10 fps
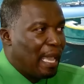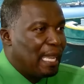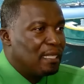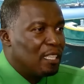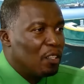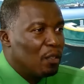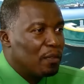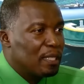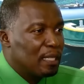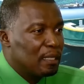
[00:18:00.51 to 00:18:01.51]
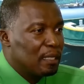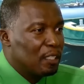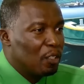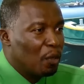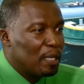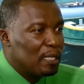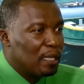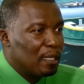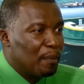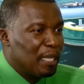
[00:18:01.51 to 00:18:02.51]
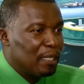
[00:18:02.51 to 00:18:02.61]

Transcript: I think you have said it in your question.